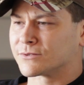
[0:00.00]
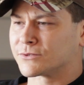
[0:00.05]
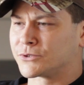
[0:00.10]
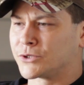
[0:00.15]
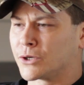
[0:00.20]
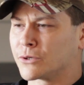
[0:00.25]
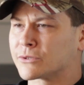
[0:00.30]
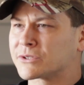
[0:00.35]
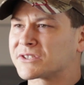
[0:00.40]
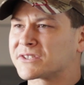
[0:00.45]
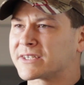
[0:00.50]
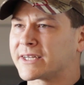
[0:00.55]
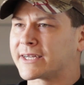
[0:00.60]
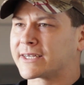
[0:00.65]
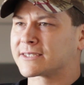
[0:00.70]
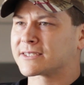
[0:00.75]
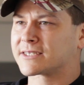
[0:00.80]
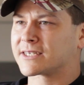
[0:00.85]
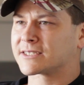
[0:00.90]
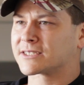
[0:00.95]
those
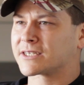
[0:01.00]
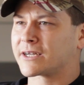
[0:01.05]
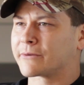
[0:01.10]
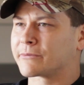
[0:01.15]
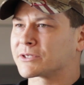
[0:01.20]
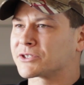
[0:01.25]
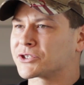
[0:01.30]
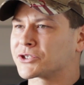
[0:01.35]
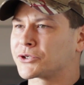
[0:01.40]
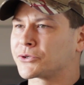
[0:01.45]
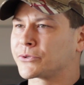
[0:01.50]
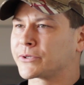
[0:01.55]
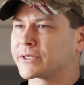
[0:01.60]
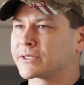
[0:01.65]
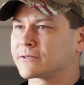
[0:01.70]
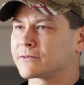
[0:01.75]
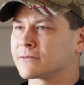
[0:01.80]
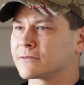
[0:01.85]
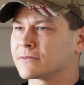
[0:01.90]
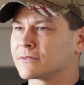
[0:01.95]
things as I was
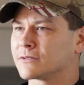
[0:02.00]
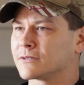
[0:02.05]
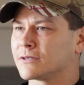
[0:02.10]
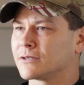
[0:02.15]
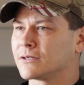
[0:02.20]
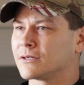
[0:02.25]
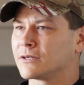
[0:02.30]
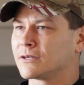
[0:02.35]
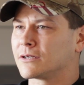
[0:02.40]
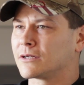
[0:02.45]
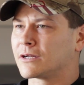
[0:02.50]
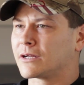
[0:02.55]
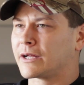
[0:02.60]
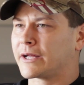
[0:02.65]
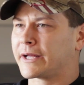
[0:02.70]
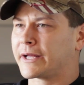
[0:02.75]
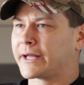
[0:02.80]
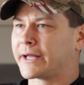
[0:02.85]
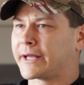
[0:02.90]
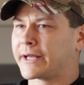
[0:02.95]
chewing.
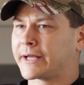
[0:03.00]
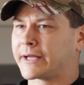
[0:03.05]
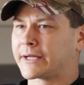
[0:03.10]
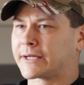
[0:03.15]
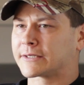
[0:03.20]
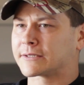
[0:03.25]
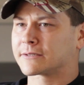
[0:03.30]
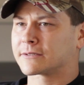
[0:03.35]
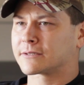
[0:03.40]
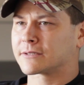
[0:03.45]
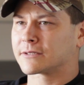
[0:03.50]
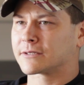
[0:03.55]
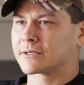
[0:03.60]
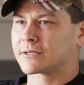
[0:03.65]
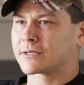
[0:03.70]
And